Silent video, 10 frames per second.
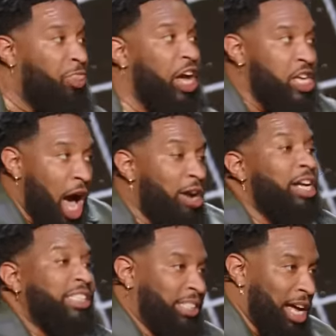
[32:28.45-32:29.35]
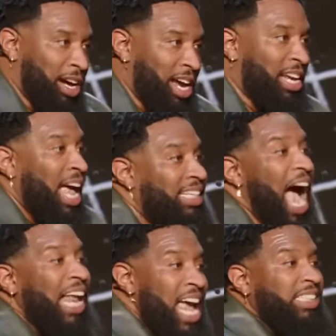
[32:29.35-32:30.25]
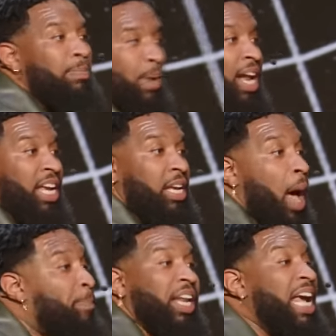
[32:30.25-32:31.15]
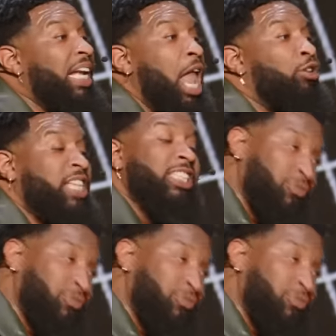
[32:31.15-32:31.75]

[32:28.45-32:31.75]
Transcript: The younger son got his money, but he lost his